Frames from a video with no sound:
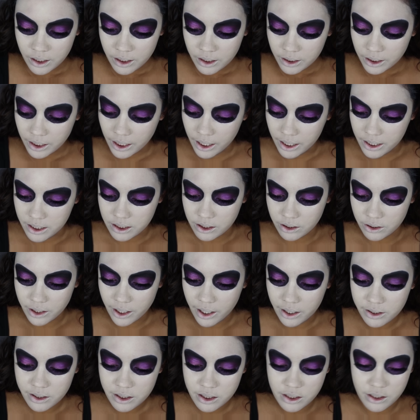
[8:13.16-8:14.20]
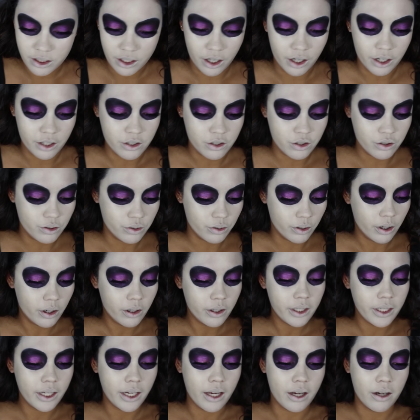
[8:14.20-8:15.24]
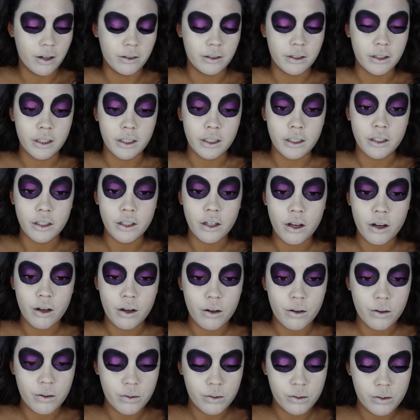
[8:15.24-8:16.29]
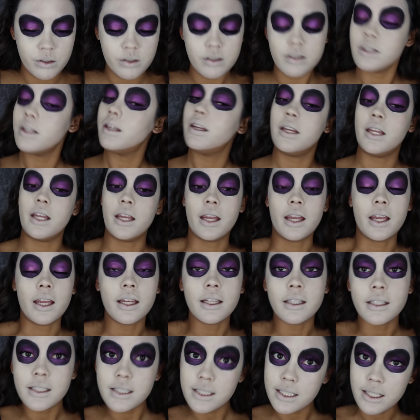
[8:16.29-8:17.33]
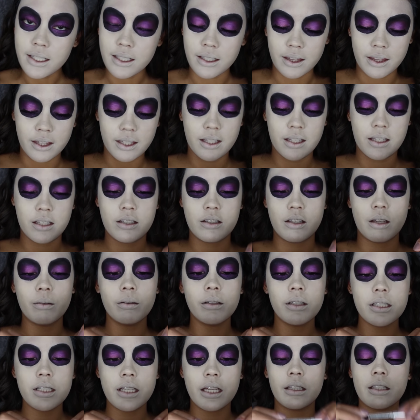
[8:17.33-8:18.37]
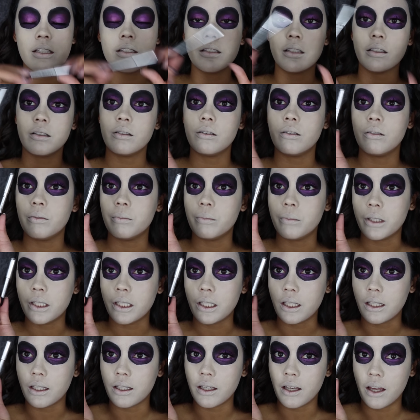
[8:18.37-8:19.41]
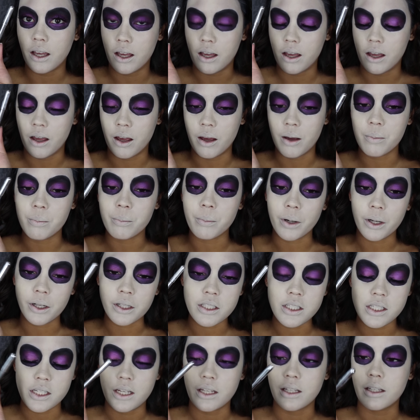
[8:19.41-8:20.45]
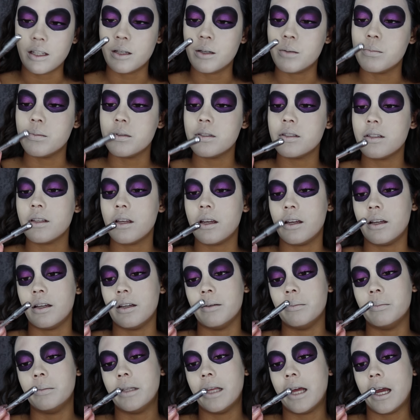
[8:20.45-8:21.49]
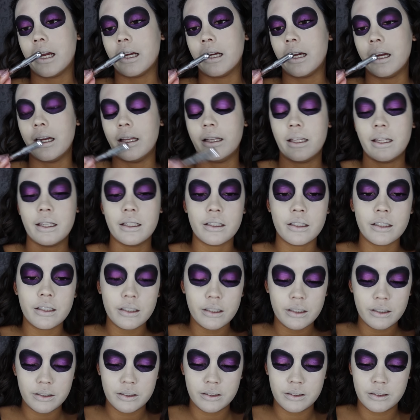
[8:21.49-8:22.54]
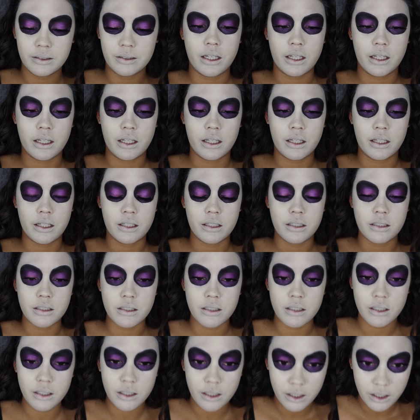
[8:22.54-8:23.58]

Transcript: Okay, so now to start drawing out the nose and the teeth. So I'm gonna take this little mini Marc Jacobs black eyeliner, and